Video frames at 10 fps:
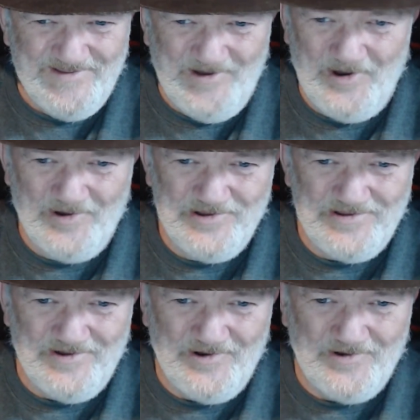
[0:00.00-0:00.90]

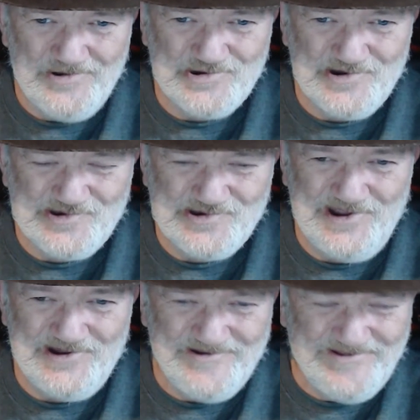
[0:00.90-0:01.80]
You should have
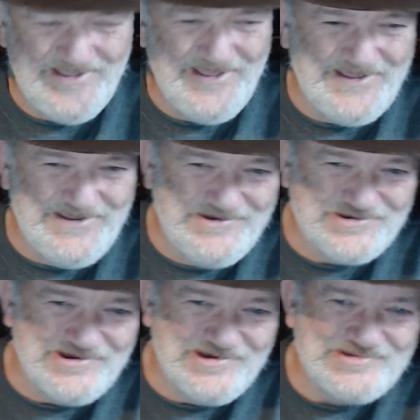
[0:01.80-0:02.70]
seen it. You
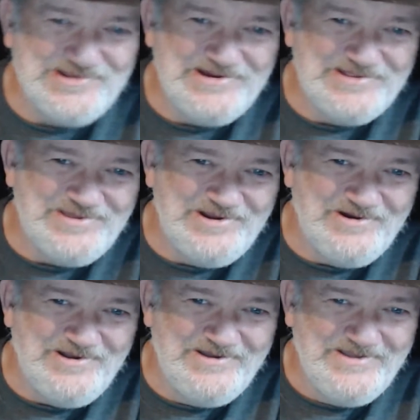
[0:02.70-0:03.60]
should have seen it
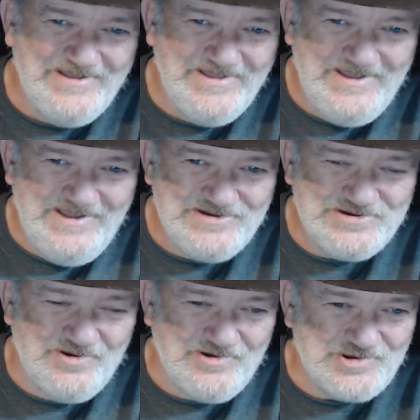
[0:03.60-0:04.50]
there,
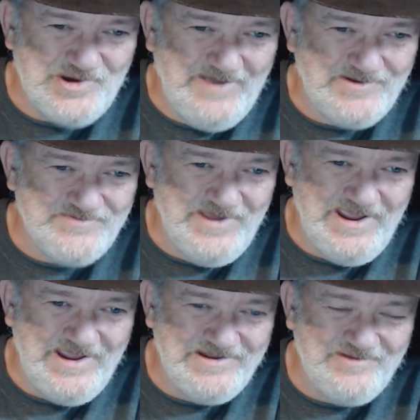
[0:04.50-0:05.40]
Joker Travels.
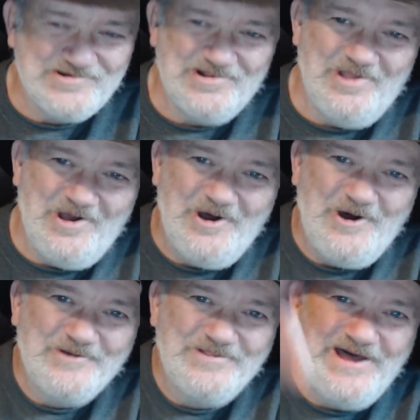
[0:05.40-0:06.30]
Man, it was a
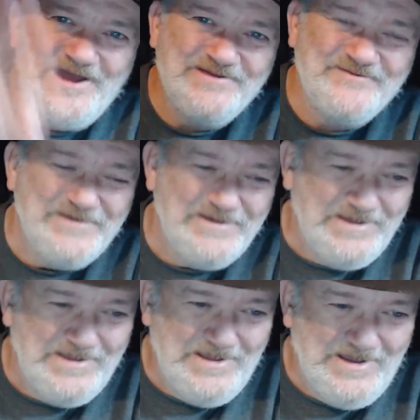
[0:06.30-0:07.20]
long line of
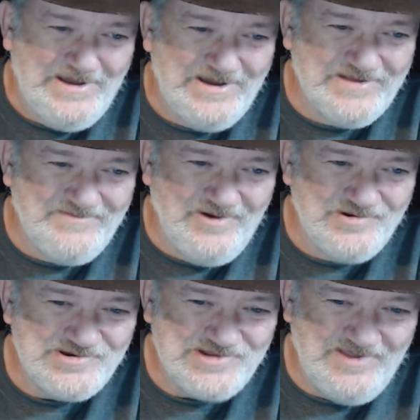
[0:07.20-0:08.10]
hug
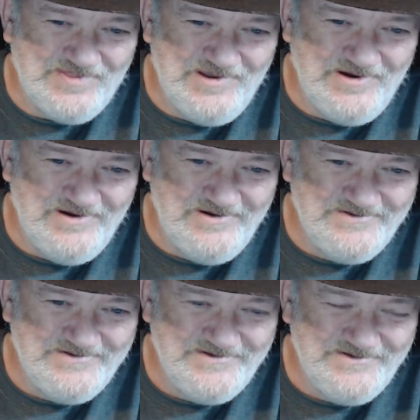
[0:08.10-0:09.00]
emojis out there
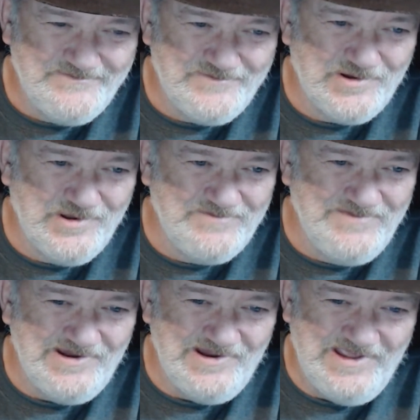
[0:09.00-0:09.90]
for a good
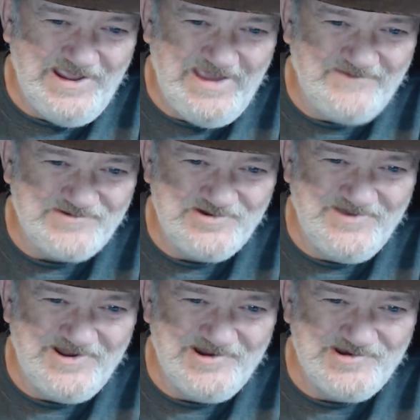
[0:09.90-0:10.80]
minute and a half, 2
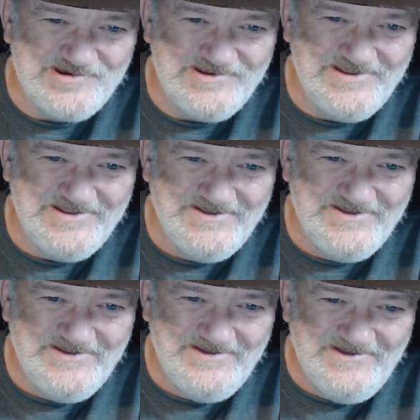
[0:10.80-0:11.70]
minutes.
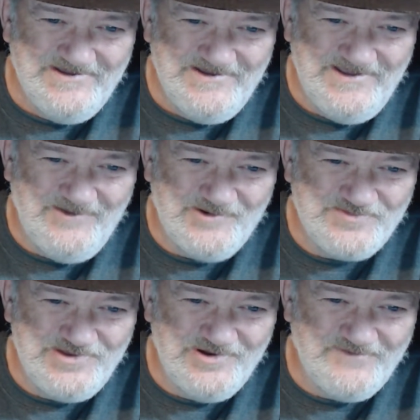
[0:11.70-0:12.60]
It was
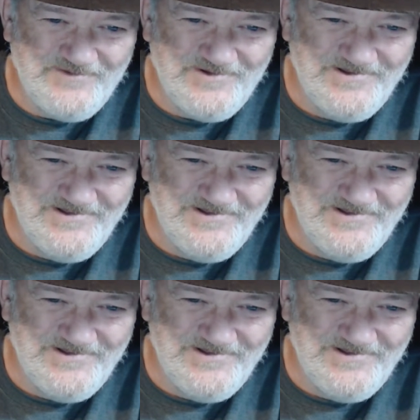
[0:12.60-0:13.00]
beautiful.